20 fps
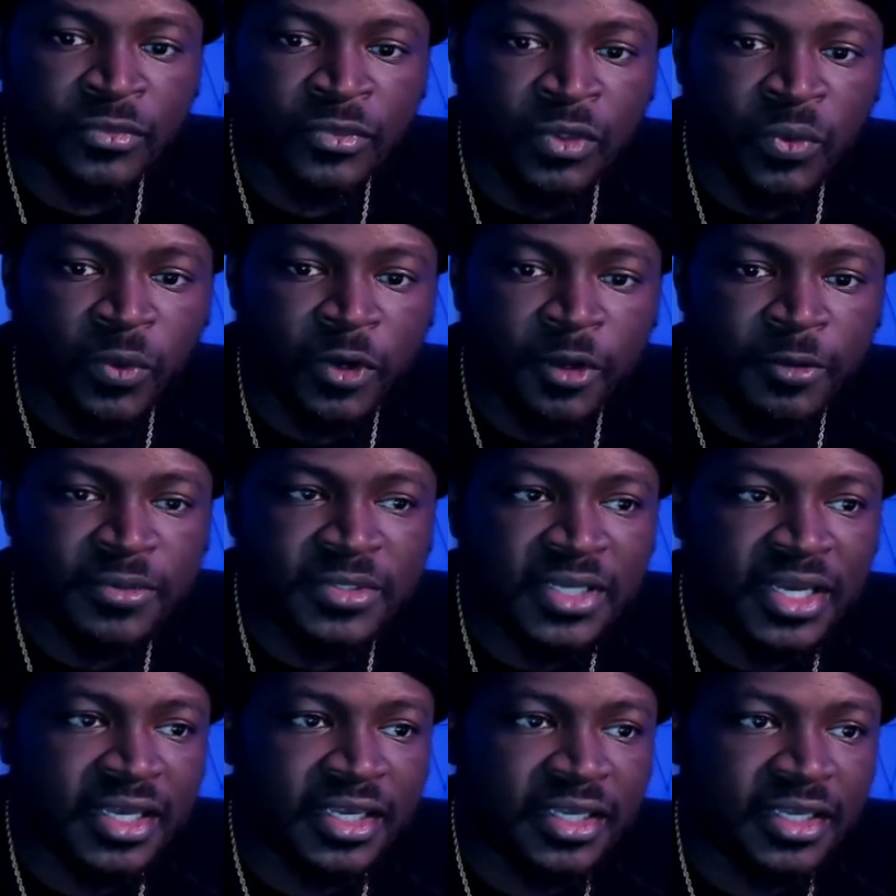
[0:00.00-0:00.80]

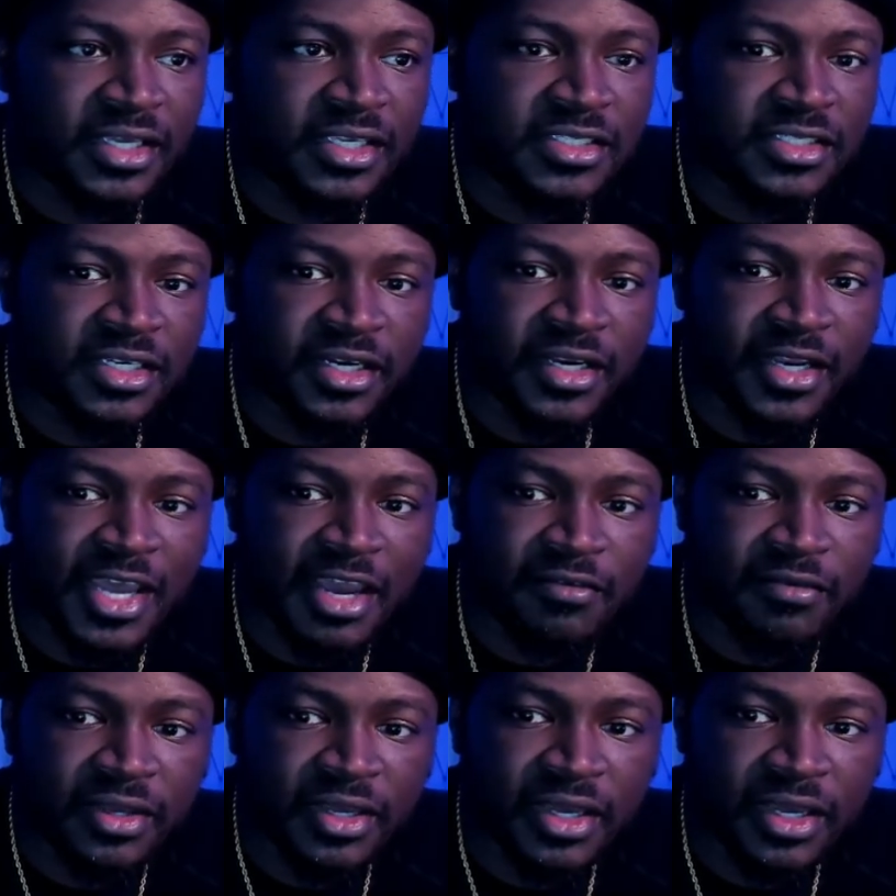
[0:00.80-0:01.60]
Website easy to
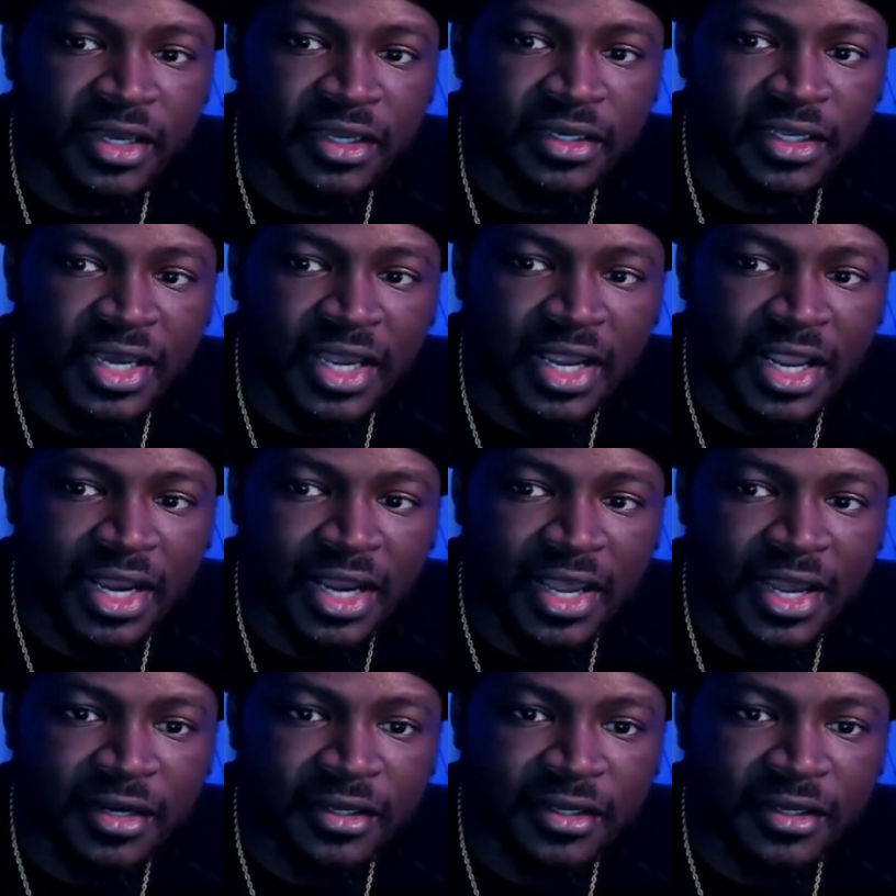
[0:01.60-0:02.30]
navigate. They got a lot